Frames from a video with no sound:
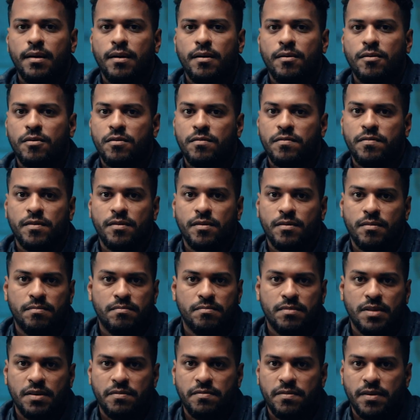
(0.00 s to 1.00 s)
or
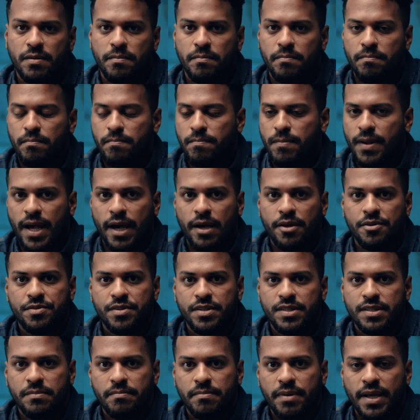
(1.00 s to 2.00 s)
from different
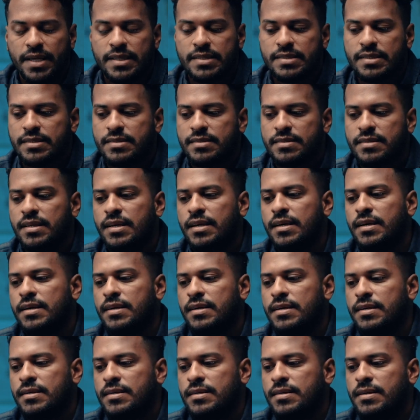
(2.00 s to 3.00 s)
countries and places,
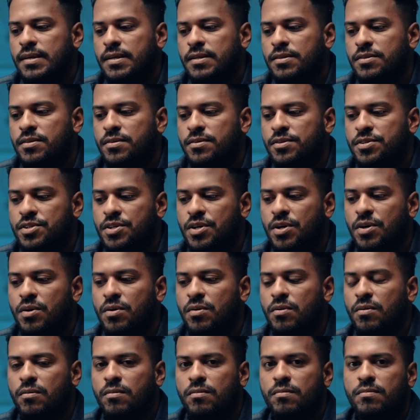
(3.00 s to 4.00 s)
to
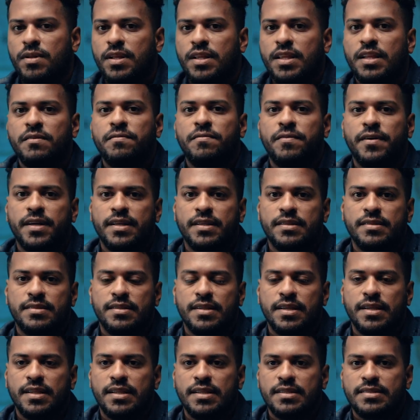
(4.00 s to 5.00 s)
show the difference
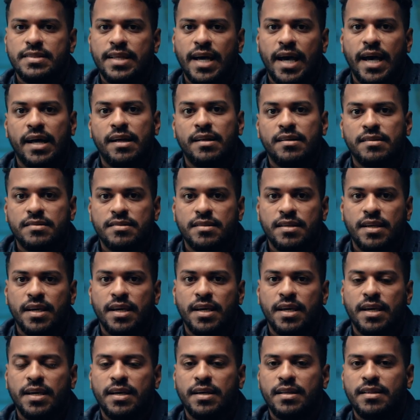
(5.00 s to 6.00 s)
in the styles
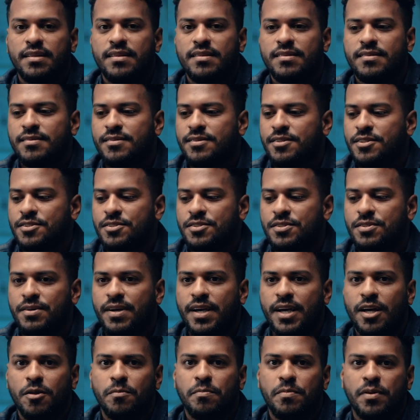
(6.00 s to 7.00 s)
and just to
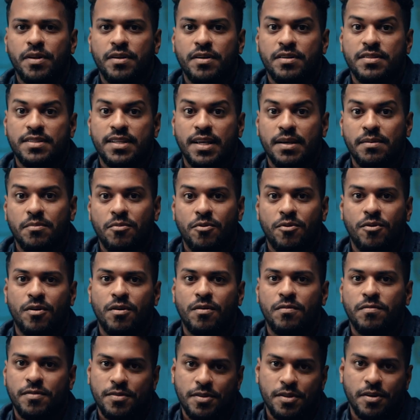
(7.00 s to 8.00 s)
help you understand
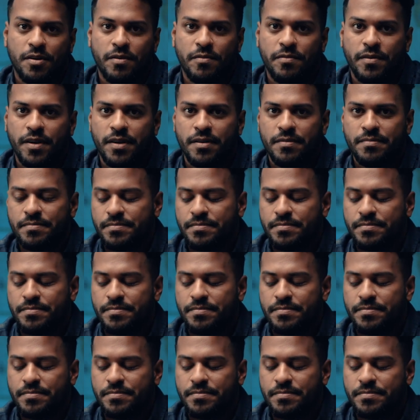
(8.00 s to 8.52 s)
more photography.